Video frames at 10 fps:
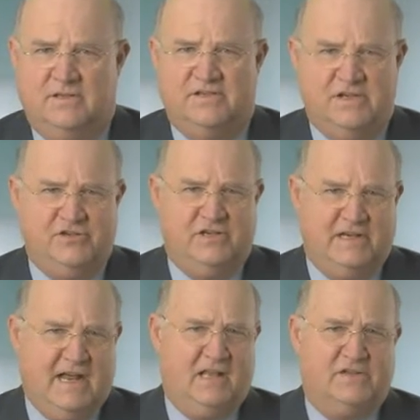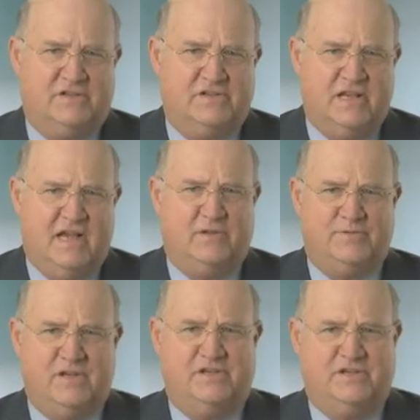Decision analysis
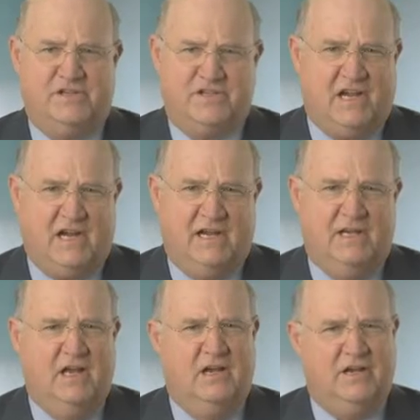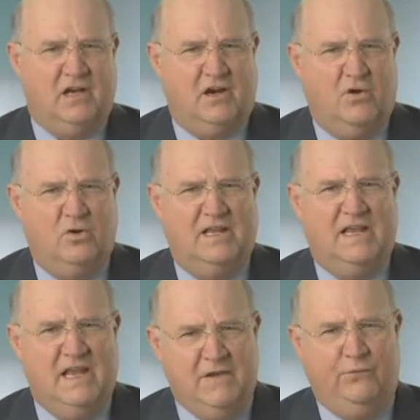helps us decide not
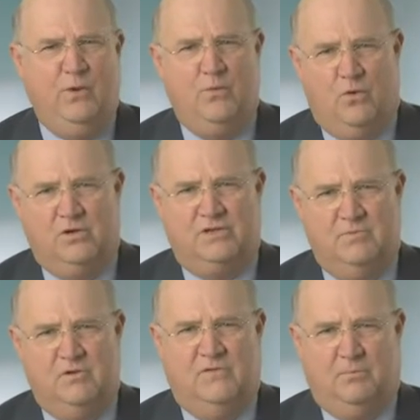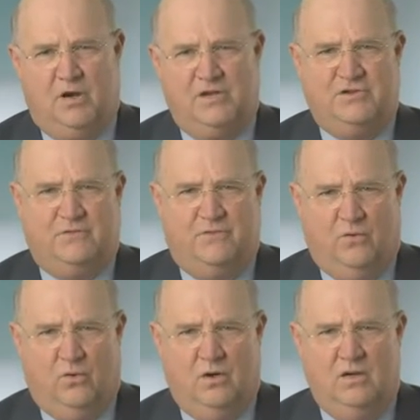only if we want to move a project
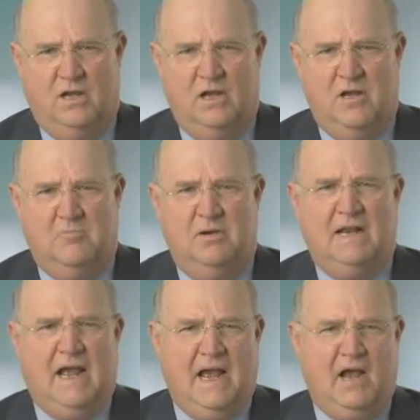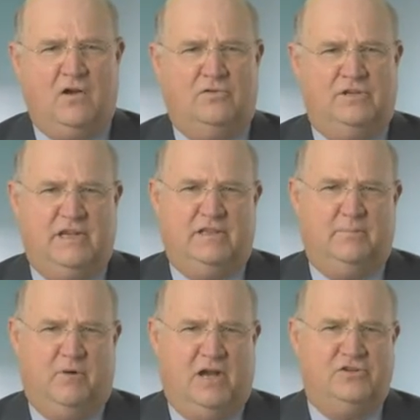forward, but how to get
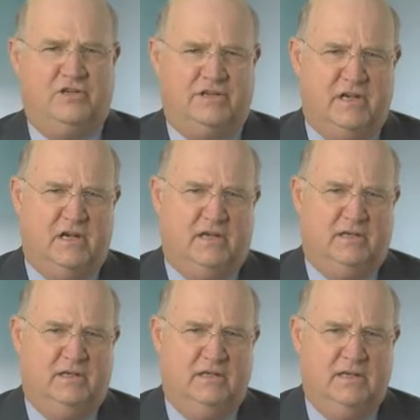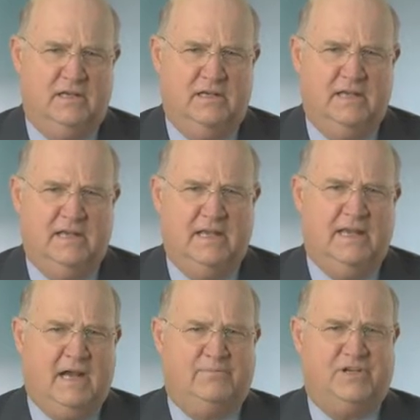the project done.
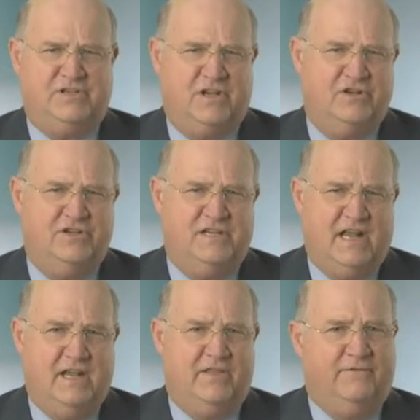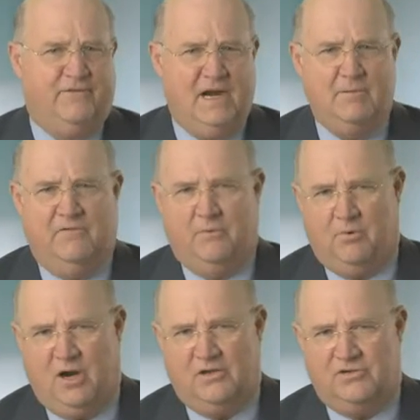It helps us understand the frame of a
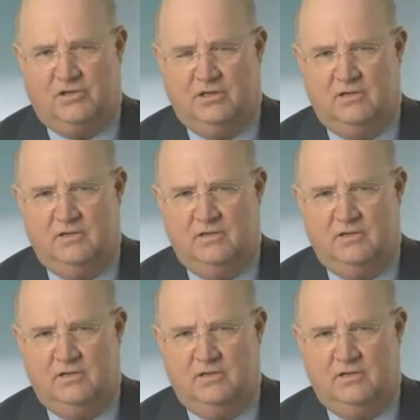project,